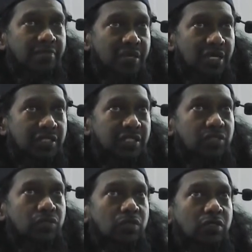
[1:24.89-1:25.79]
ability
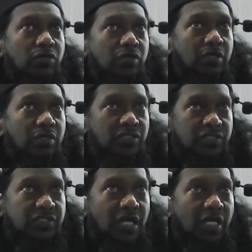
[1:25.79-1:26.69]
to
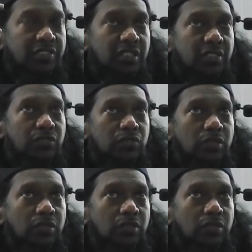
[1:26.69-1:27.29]
criticize and